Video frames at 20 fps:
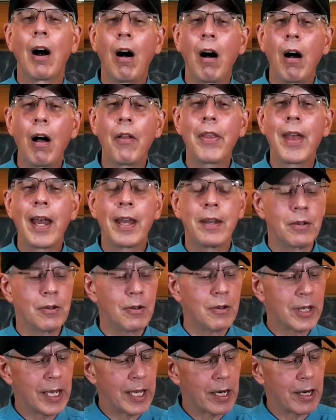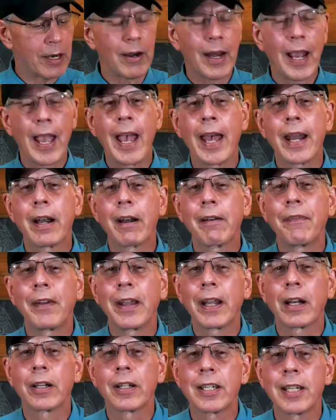all that new gear at our
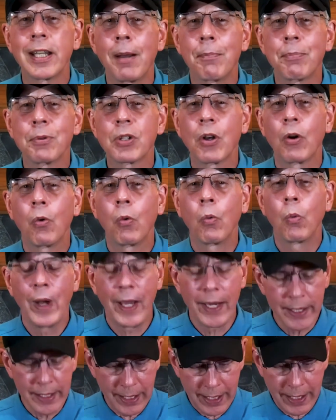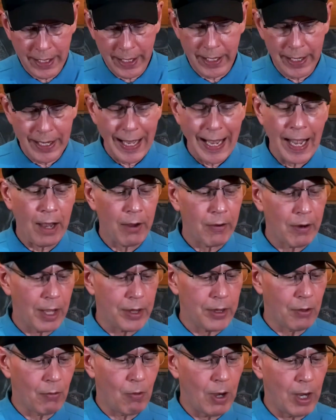fingertips when needed out
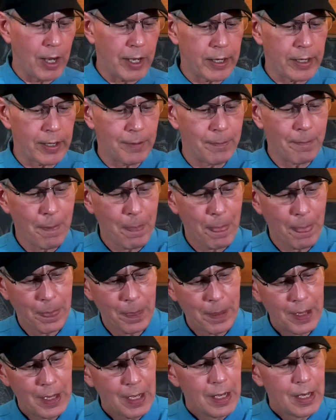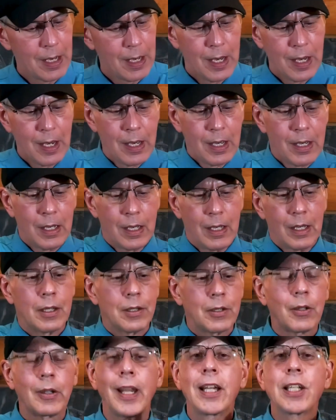on the water.
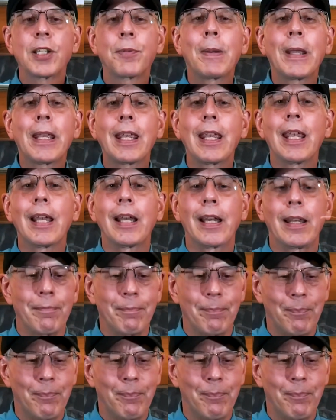So let's begin.